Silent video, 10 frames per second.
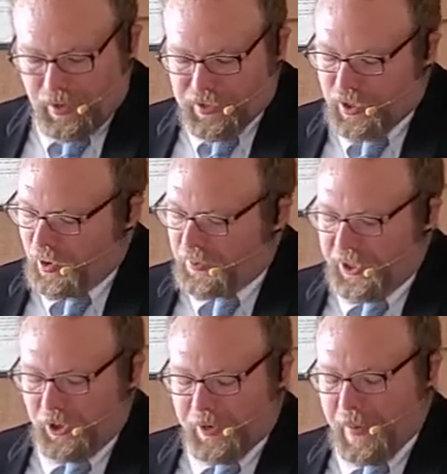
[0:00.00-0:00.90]
So if we
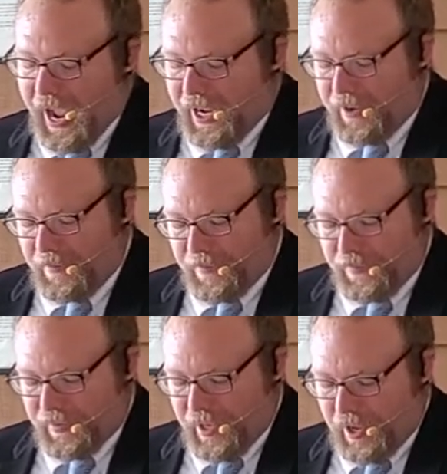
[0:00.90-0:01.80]
look back
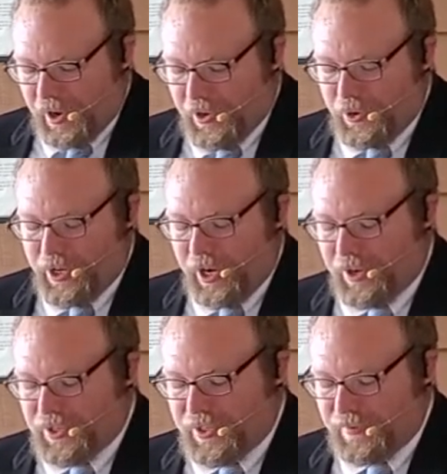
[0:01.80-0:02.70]
100
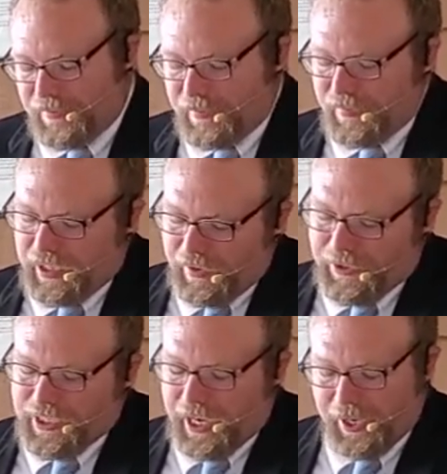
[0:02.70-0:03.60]
years, give or
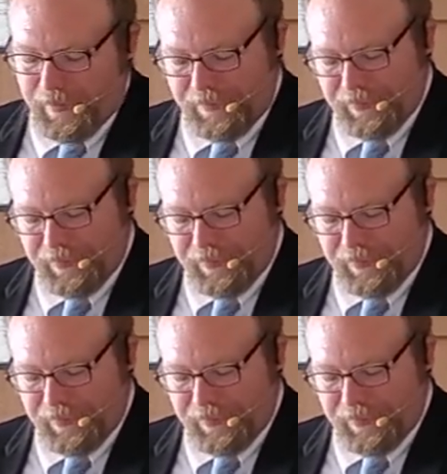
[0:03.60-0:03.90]
take,